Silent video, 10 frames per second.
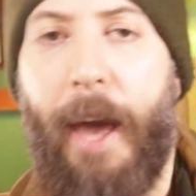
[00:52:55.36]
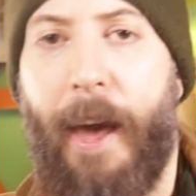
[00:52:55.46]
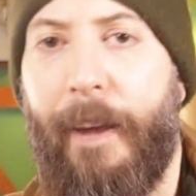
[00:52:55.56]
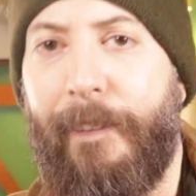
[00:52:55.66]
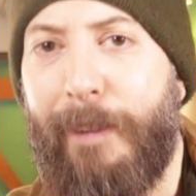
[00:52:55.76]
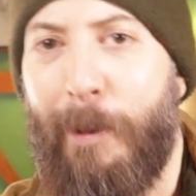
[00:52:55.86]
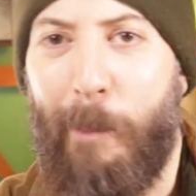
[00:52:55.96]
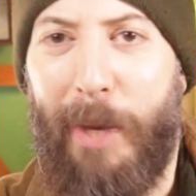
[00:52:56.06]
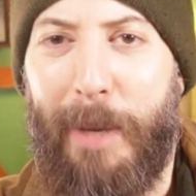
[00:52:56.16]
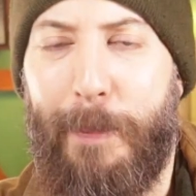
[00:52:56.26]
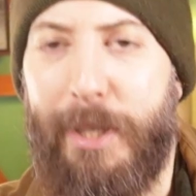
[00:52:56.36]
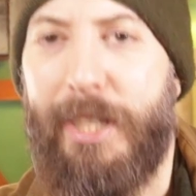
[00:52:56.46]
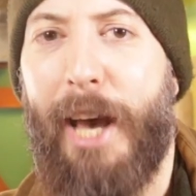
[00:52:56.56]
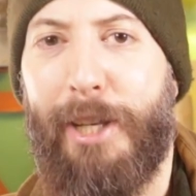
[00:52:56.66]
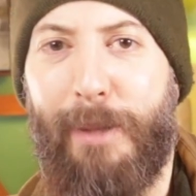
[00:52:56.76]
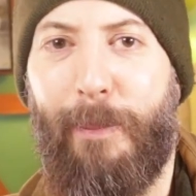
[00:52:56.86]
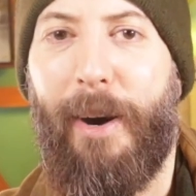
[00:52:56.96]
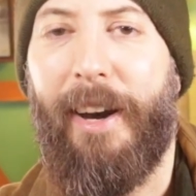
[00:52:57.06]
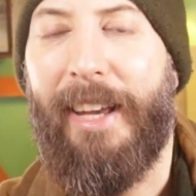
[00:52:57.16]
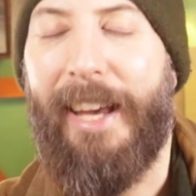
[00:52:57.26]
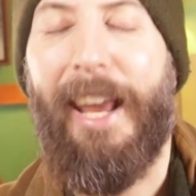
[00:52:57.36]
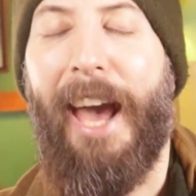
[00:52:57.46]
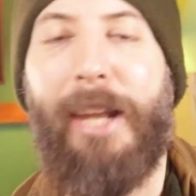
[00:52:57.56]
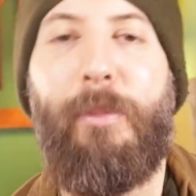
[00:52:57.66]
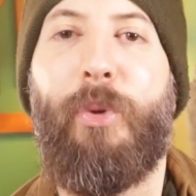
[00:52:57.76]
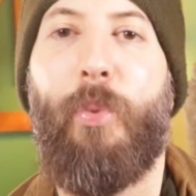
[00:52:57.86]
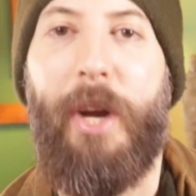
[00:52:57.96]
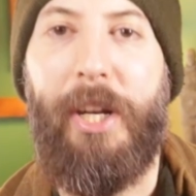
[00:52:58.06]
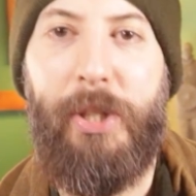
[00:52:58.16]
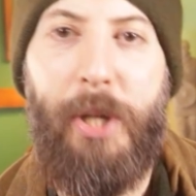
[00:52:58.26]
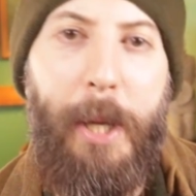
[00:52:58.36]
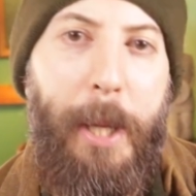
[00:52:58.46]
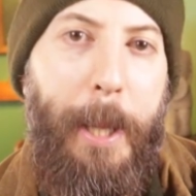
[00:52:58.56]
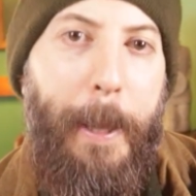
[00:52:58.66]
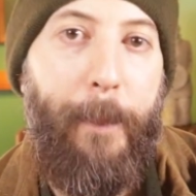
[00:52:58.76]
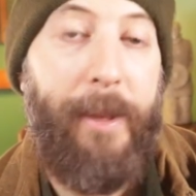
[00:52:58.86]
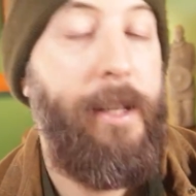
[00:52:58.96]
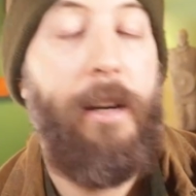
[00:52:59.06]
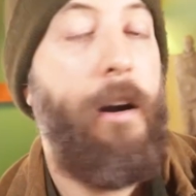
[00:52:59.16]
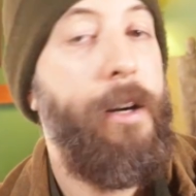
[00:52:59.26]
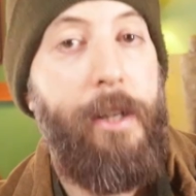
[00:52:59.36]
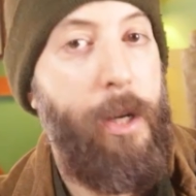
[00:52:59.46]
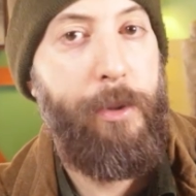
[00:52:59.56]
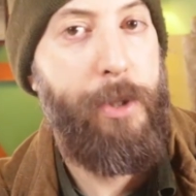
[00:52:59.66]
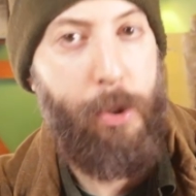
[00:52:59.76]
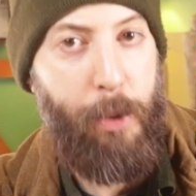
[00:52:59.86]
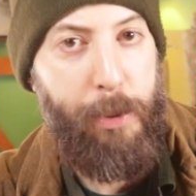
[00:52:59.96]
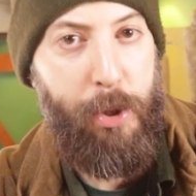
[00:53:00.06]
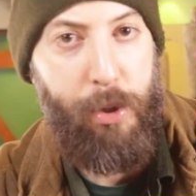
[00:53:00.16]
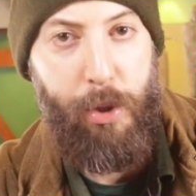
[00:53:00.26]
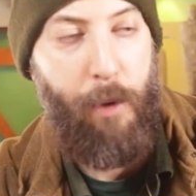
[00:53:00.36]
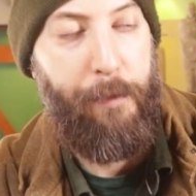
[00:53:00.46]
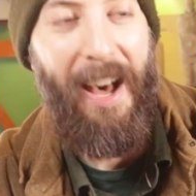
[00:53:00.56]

and be possessed by an animal rage. But there are no descriptions of